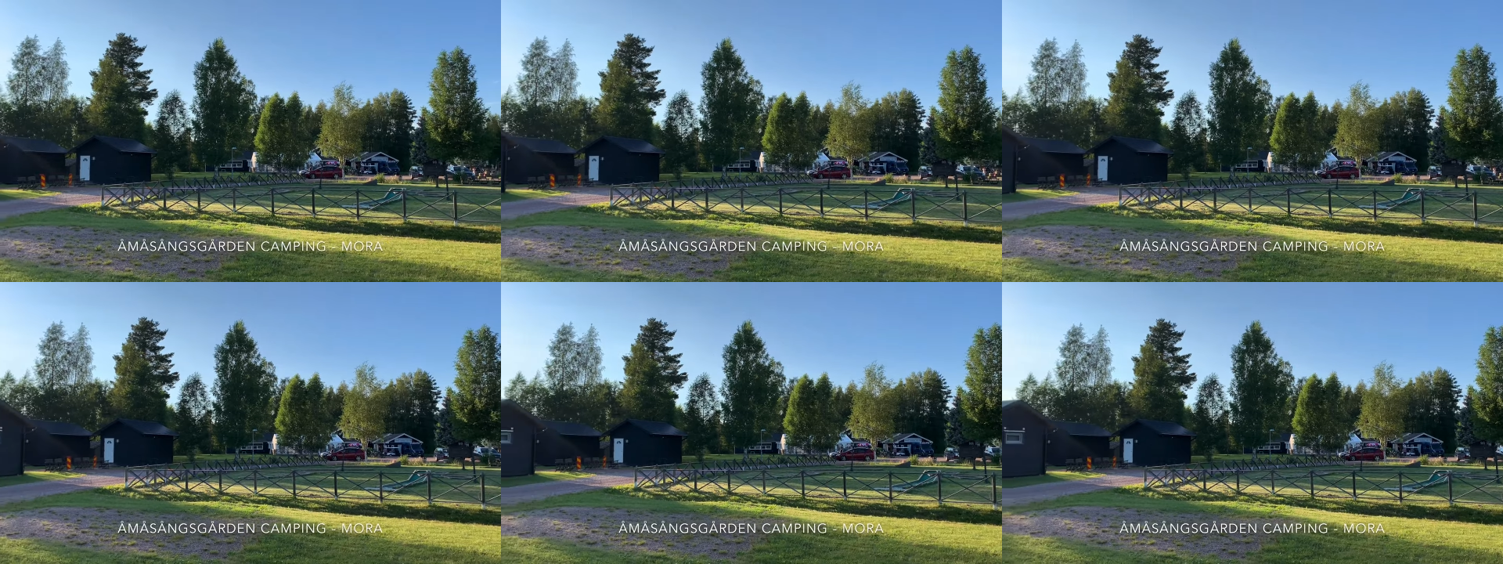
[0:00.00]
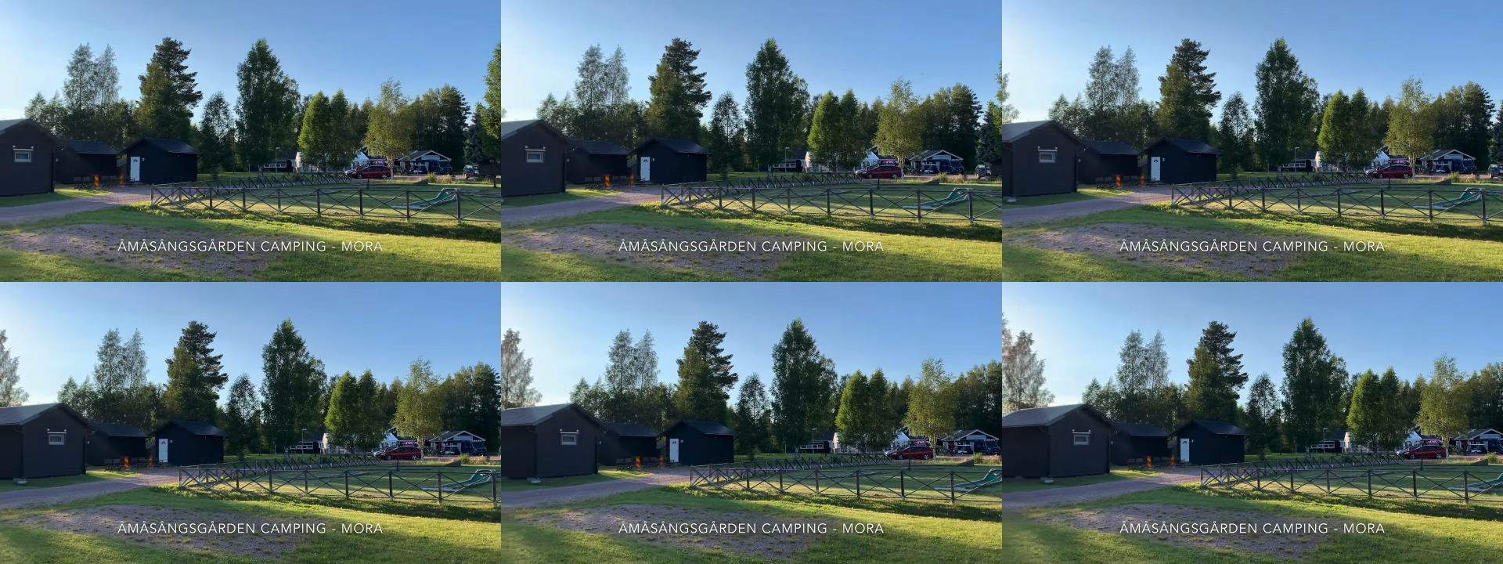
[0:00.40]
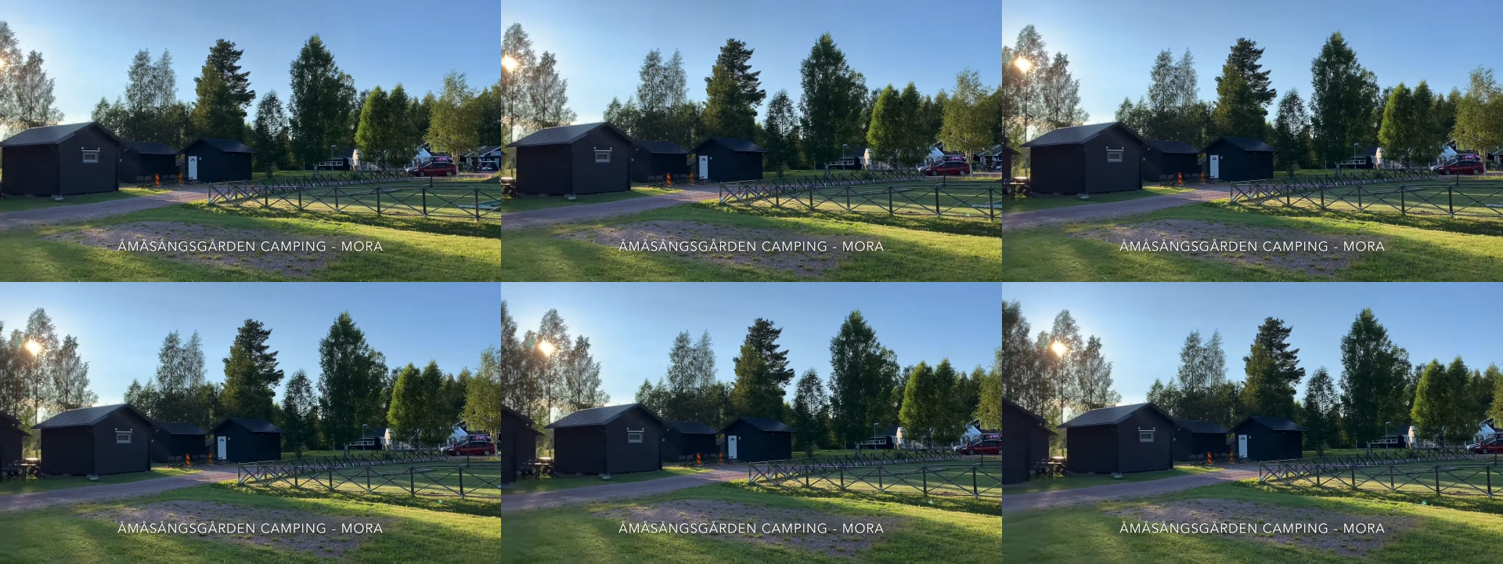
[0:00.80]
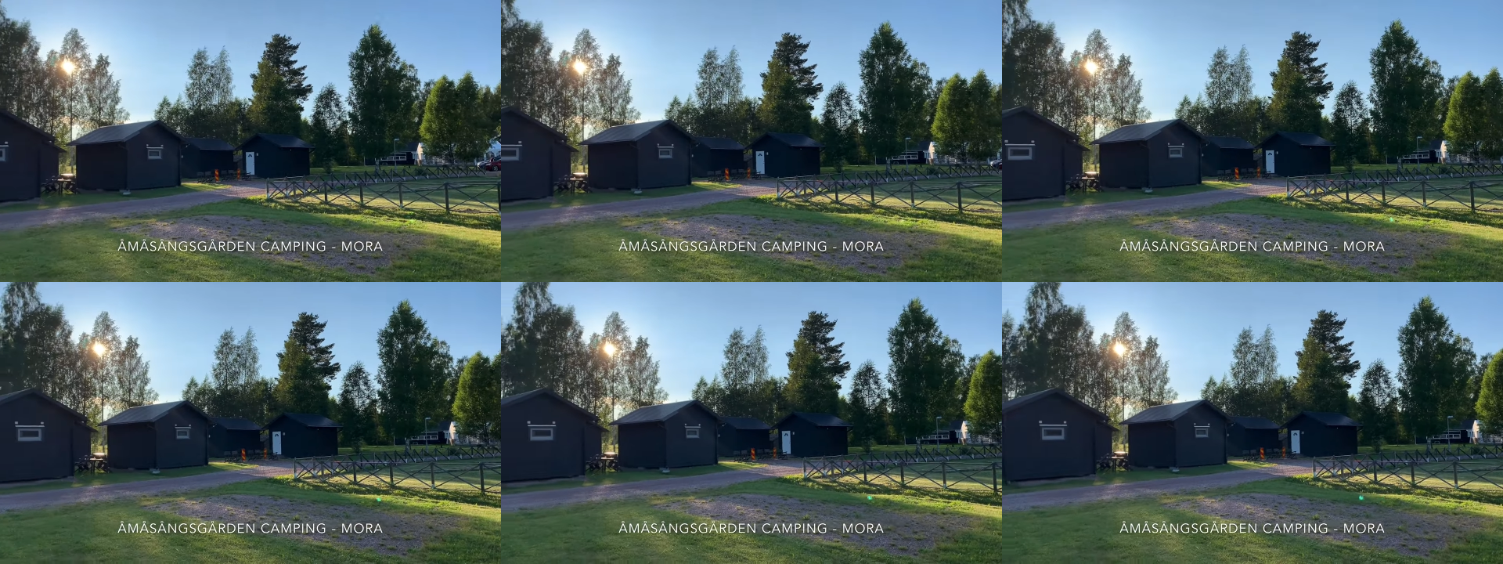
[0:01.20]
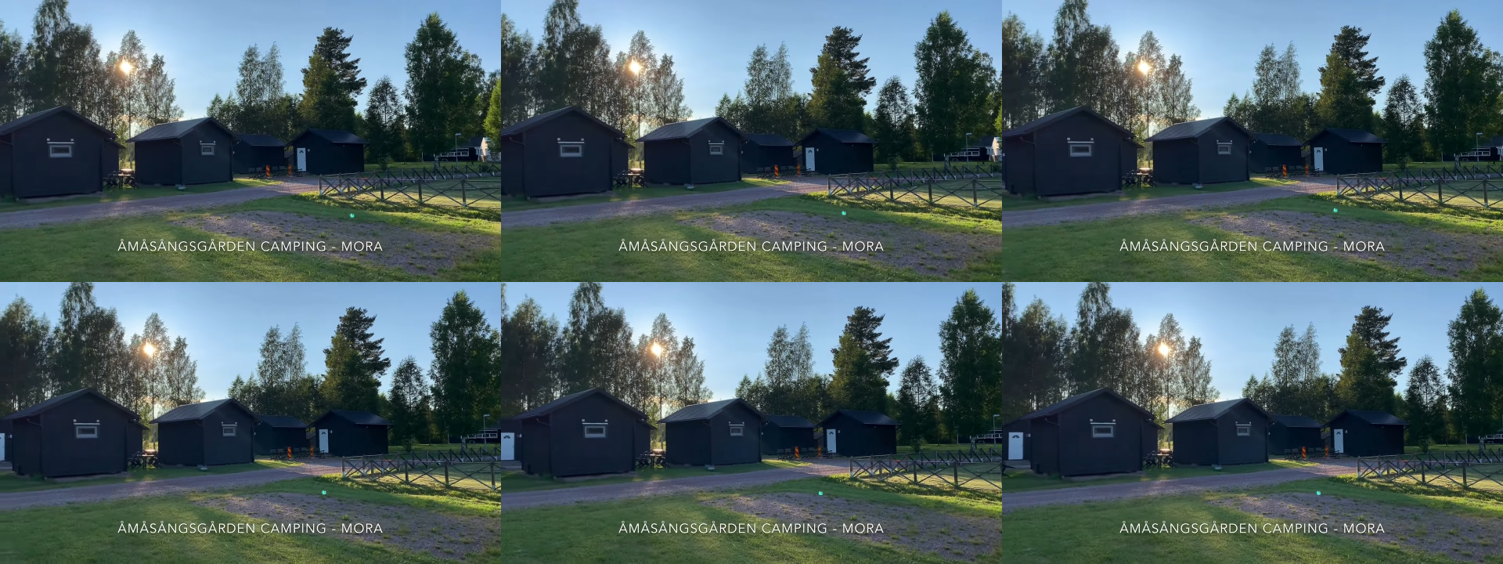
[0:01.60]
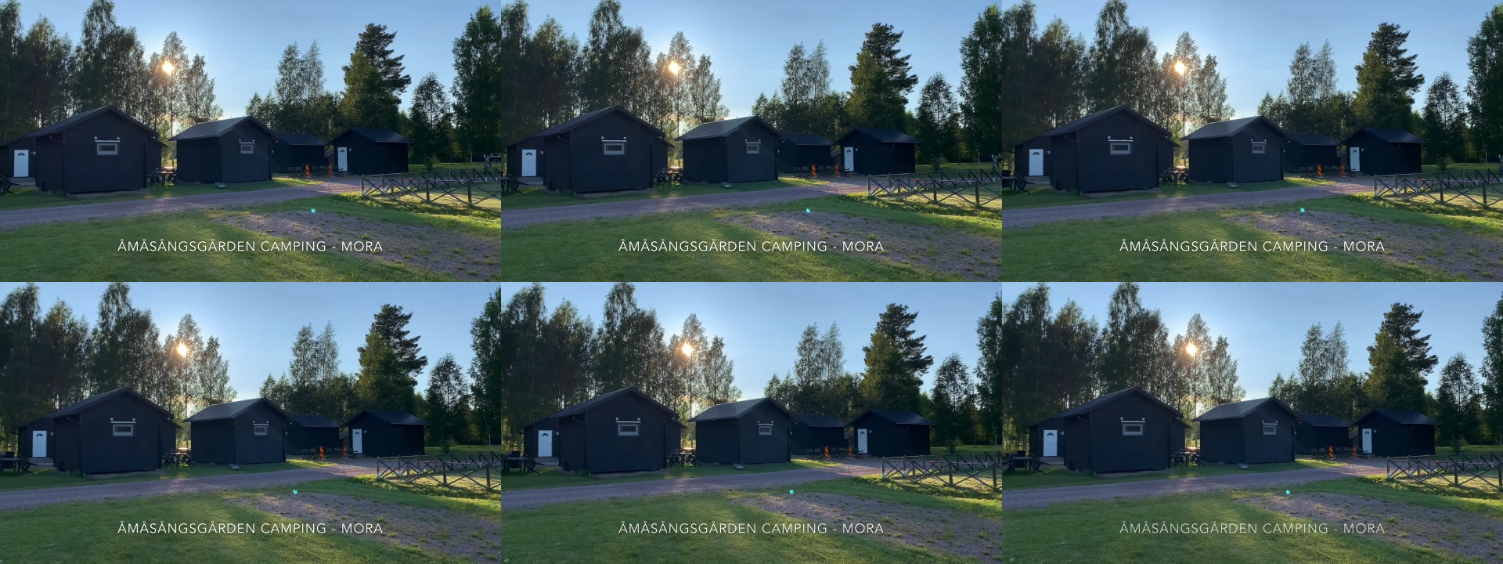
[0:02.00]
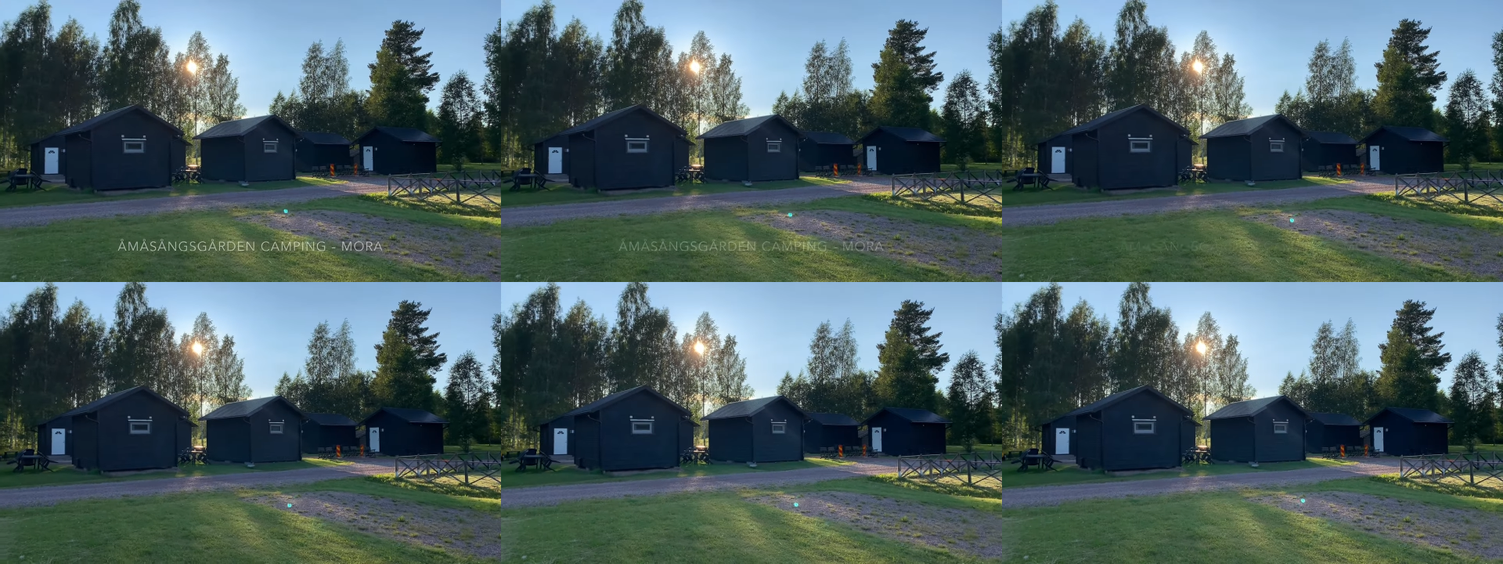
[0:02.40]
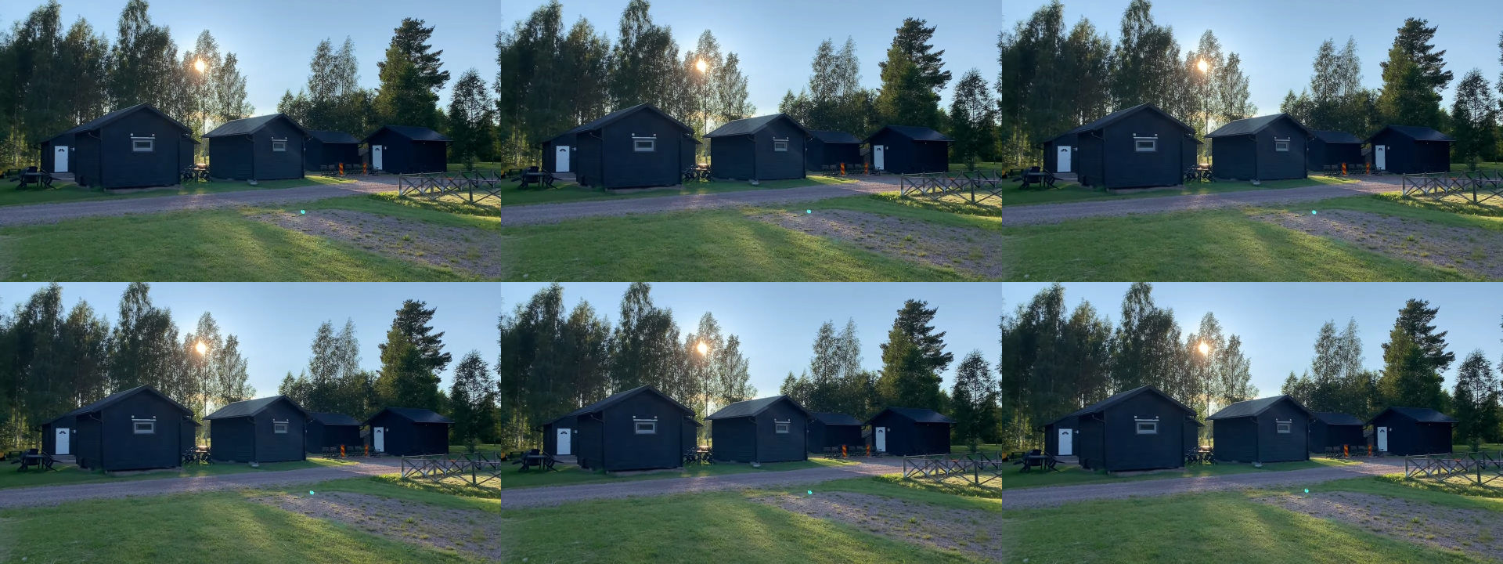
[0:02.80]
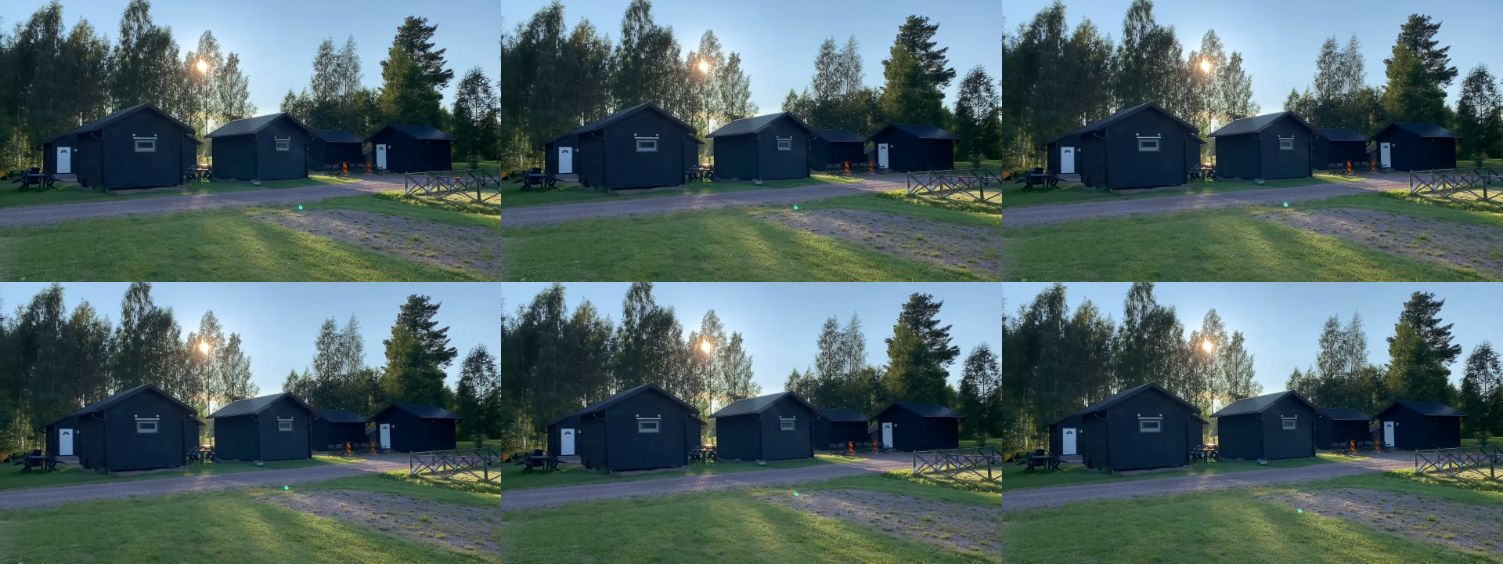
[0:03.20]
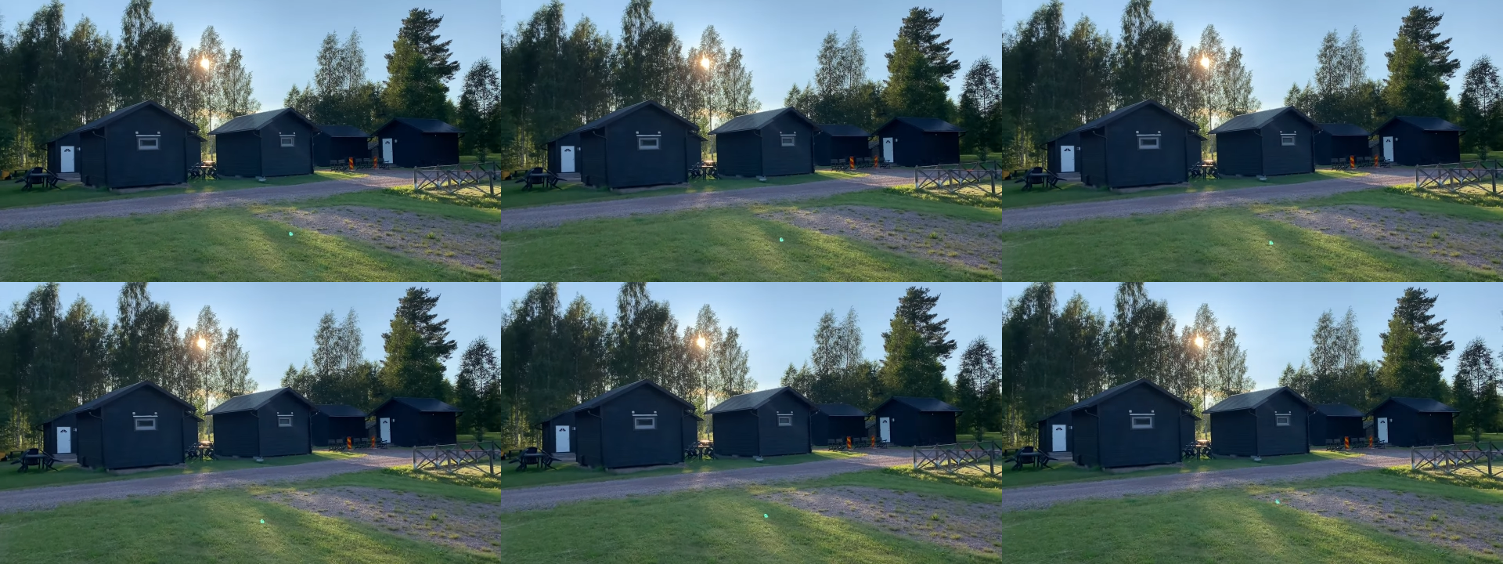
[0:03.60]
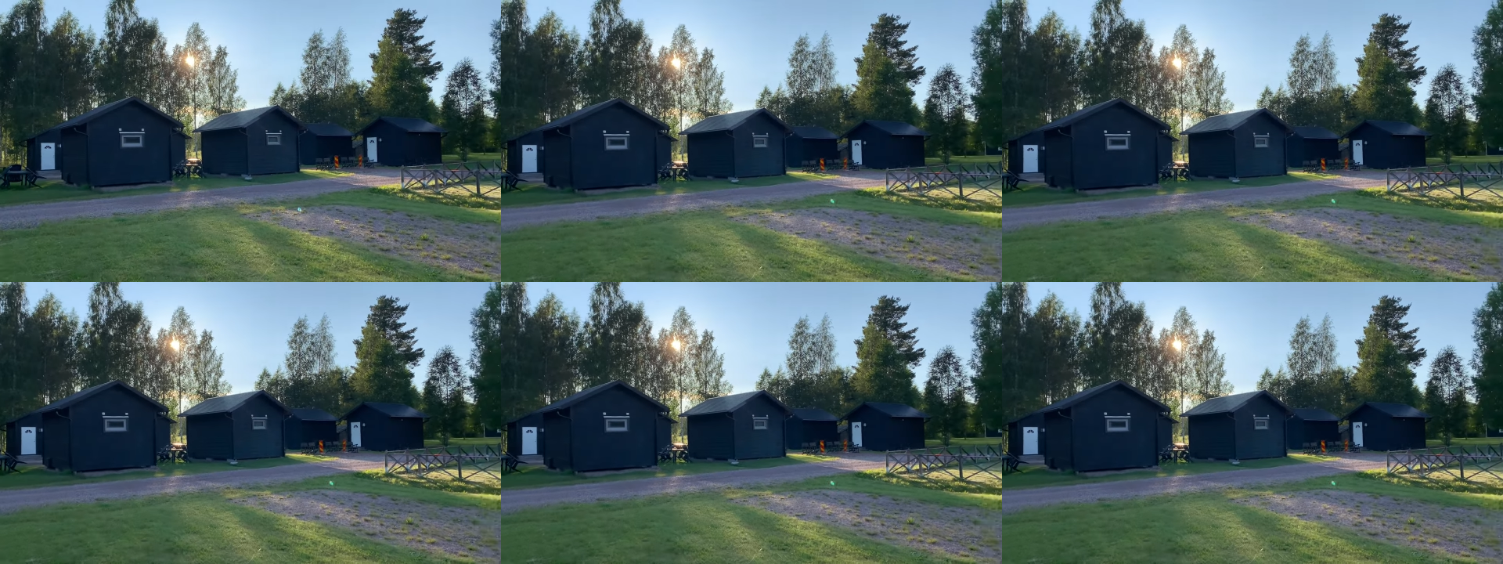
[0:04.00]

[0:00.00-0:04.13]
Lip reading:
[unreadable: no face in view]